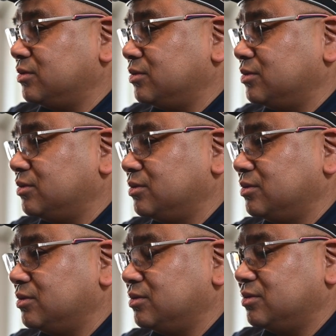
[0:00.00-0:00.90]

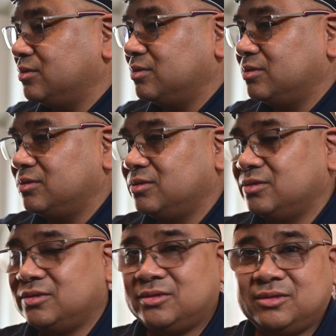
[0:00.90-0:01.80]

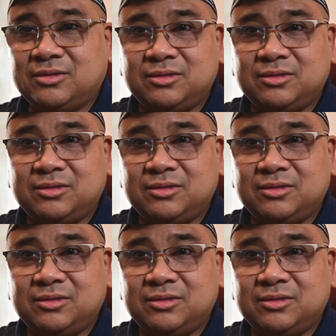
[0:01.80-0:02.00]
[no speech]